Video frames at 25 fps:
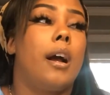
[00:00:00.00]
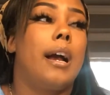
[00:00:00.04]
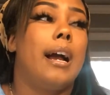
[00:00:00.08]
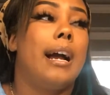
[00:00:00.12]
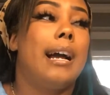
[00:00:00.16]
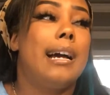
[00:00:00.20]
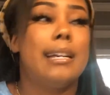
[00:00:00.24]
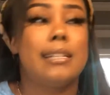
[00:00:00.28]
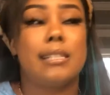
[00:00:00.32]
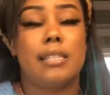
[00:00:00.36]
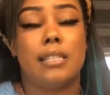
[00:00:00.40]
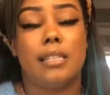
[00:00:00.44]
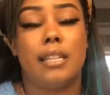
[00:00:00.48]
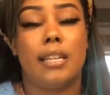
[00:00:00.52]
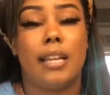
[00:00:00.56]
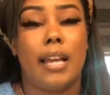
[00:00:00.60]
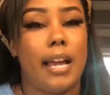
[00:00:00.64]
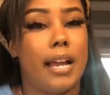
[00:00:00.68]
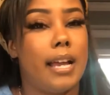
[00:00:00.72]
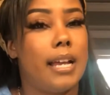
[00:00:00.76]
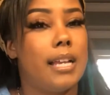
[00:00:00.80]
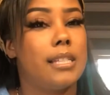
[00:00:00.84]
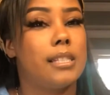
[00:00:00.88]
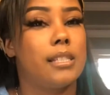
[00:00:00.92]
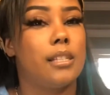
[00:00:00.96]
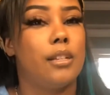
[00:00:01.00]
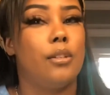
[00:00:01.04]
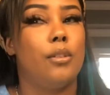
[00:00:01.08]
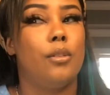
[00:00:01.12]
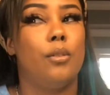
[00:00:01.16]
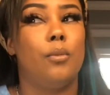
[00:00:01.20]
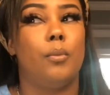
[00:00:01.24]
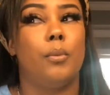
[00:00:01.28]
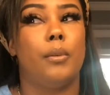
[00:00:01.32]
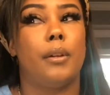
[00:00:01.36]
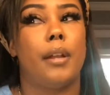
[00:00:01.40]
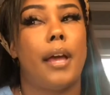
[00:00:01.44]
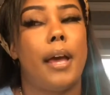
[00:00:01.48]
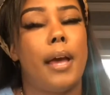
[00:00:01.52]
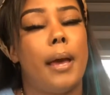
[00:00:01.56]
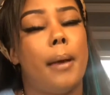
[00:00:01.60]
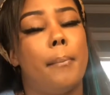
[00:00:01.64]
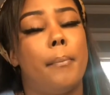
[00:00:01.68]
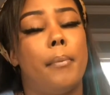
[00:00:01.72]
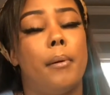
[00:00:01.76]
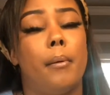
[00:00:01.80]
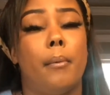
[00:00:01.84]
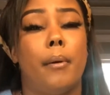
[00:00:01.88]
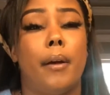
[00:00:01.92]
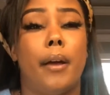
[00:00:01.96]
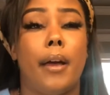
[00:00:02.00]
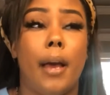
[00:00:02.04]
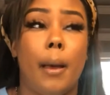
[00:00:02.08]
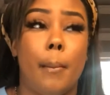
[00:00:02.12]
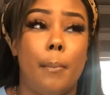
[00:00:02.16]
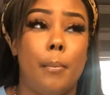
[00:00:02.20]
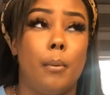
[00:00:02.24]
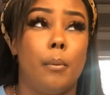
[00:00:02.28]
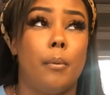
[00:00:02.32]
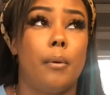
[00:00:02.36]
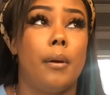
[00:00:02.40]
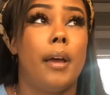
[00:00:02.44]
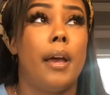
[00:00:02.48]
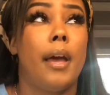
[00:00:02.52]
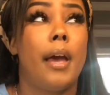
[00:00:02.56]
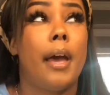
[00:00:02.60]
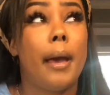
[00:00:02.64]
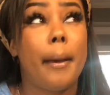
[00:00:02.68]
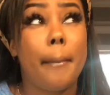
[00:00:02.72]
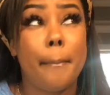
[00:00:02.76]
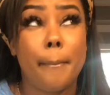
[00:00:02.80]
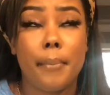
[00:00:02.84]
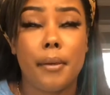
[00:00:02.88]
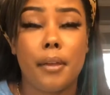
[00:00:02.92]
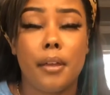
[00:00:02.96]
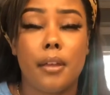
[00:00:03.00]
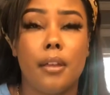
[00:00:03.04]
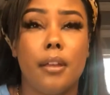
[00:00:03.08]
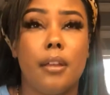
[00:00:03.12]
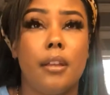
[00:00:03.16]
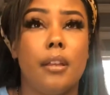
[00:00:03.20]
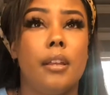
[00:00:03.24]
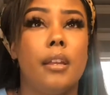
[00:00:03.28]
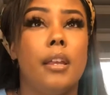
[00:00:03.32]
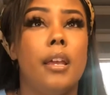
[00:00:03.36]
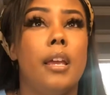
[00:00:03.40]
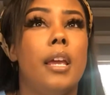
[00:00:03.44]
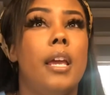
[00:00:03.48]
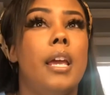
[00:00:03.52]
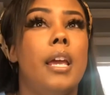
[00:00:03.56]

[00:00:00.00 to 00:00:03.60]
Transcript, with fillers: constantly asking you what happened, what happened, what happened.